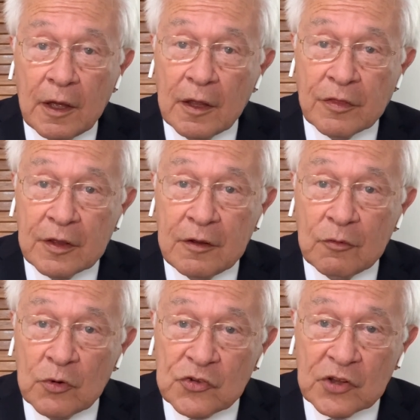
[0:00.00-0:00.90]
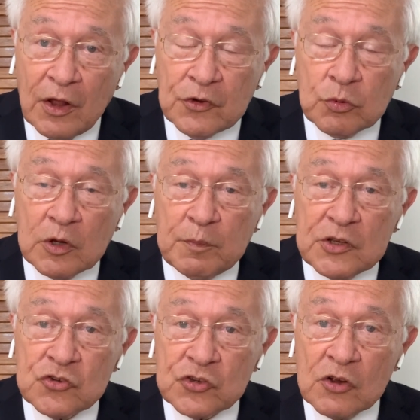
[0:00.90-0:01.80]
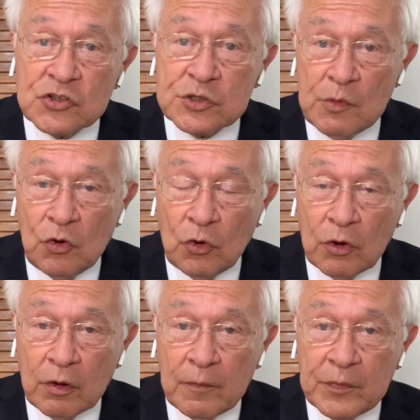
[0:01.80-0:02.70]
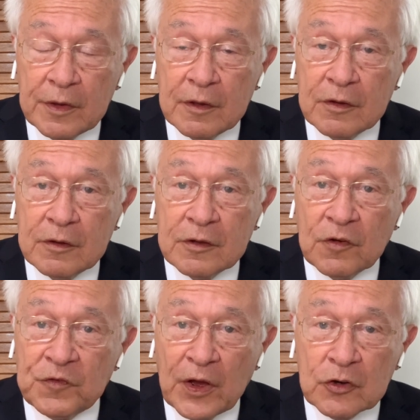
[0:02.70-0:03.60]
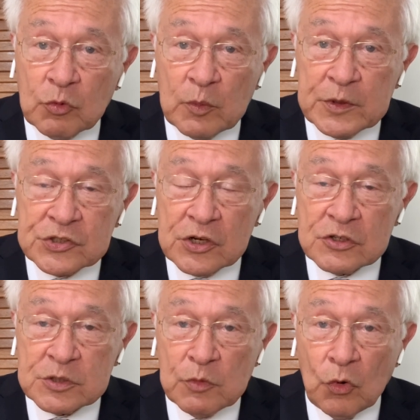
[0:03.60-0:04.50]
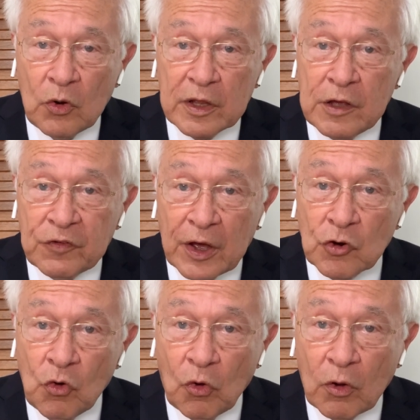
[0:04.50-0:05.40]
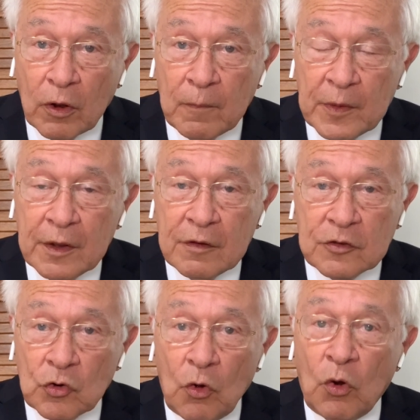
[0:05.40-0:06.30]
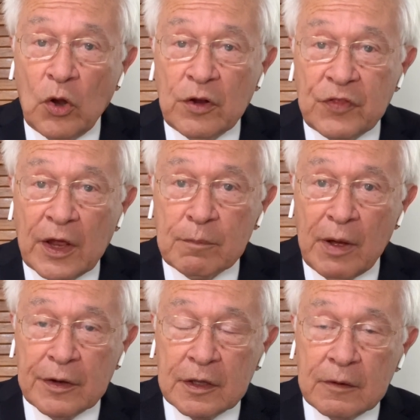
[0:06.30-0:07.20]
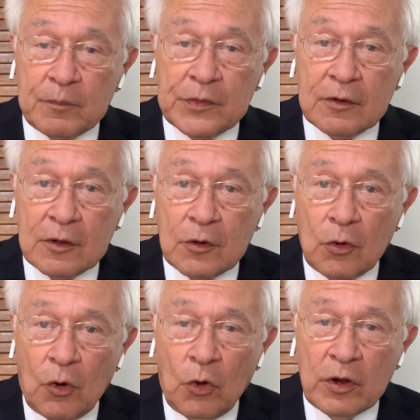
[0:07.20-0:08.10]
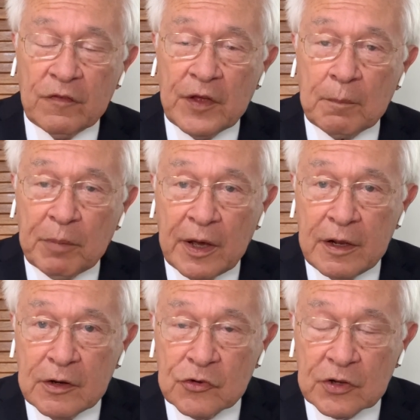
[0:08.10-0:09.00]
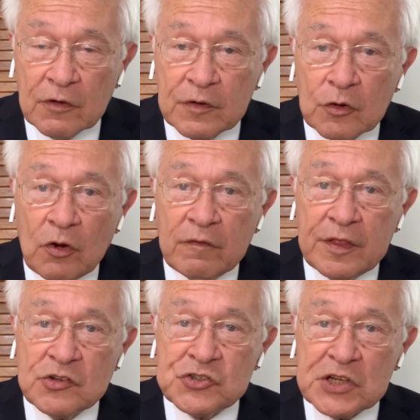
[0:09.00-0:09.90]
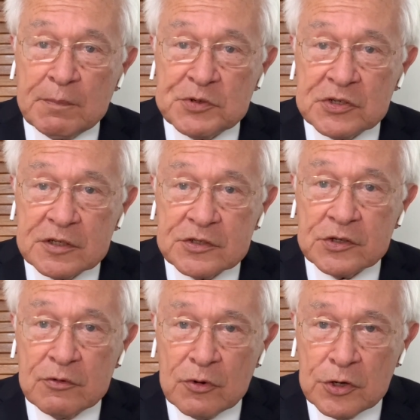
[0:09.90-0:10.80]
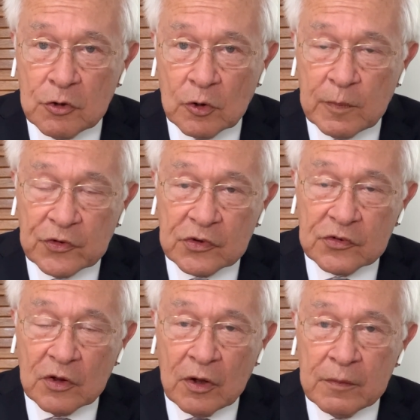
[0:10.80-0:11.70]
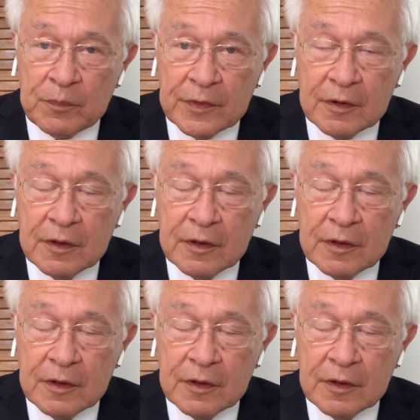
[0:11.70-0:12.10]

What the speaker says: the result will be so small, the effect will be so small, if at all, that all of that money, all of that pain and suffering, all of those subsidies on renewables and so on,